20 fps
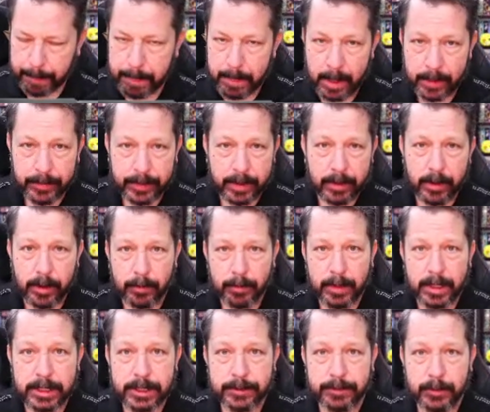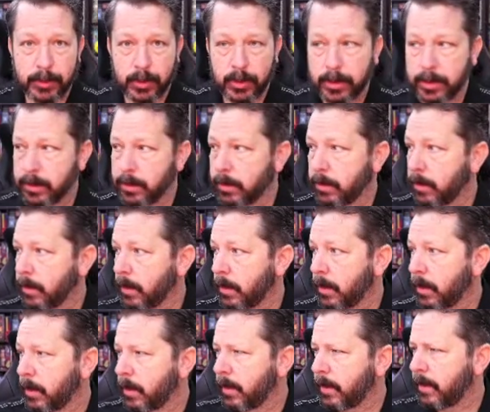there are much more
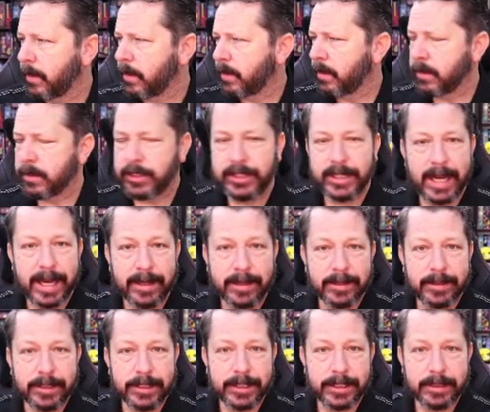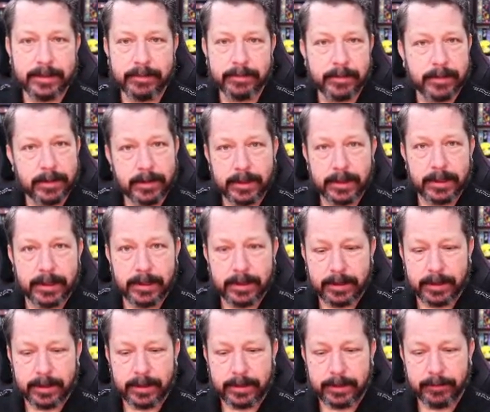challenging
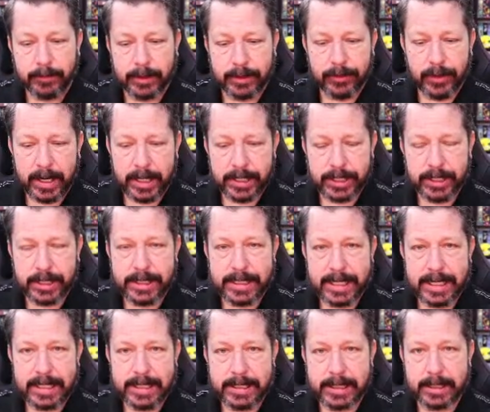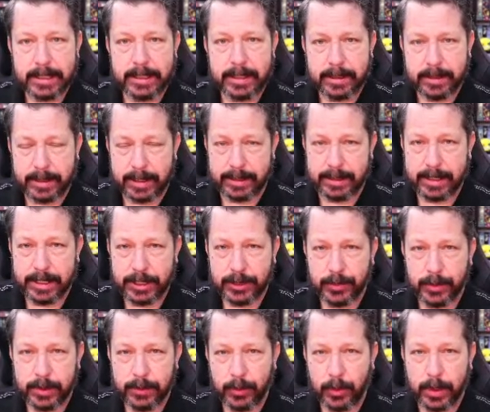retraction tests than
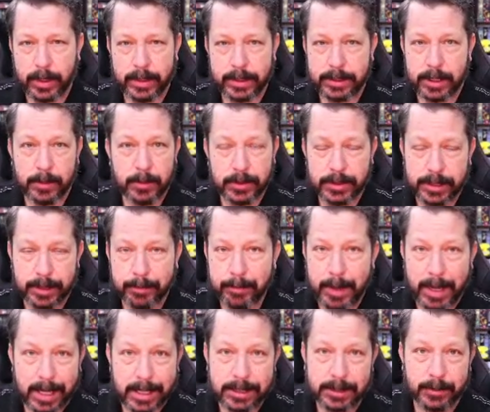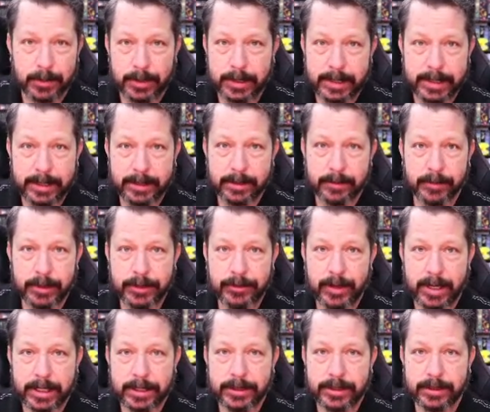this one, where it's almost impossible to get the
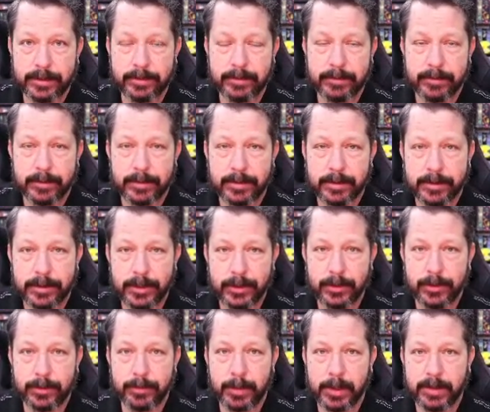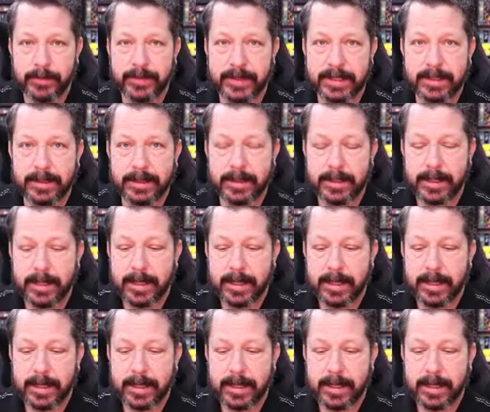retraction tuned perfectly.